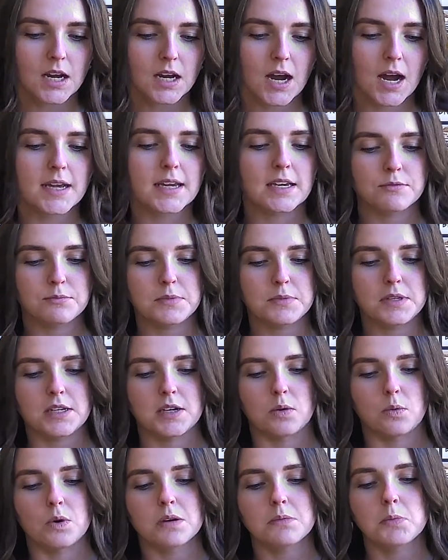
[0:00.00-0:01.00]
I give Mia
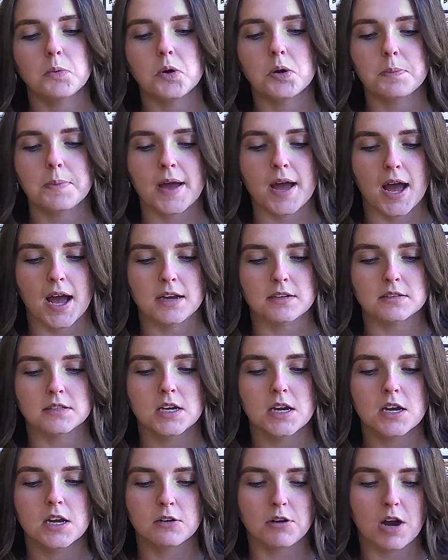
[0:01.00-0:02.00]
one more pat,
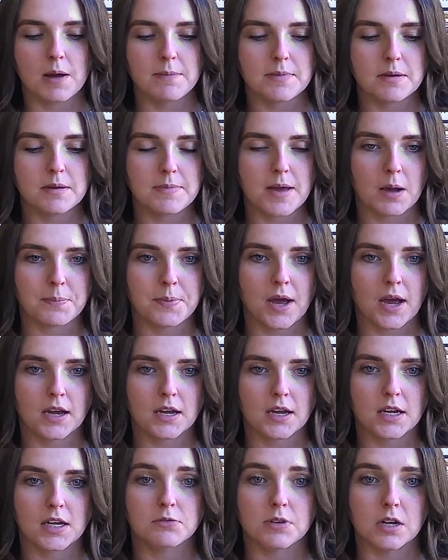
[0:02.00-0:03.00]
grab my backpack,
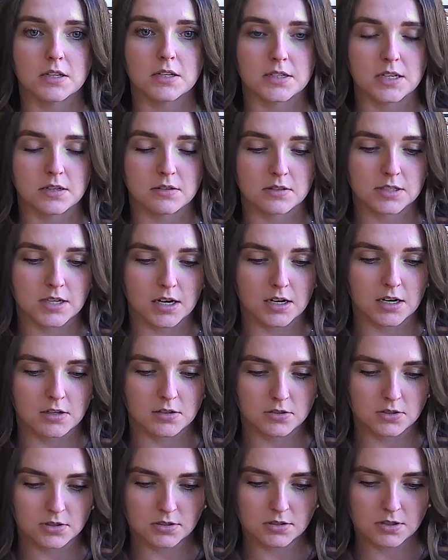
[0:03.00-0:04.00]
and run
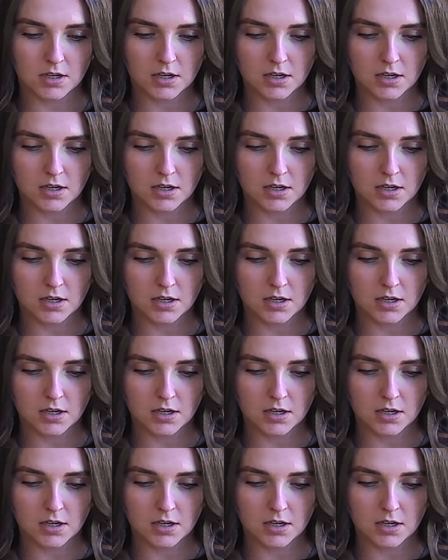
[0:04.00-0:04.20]
downstairs.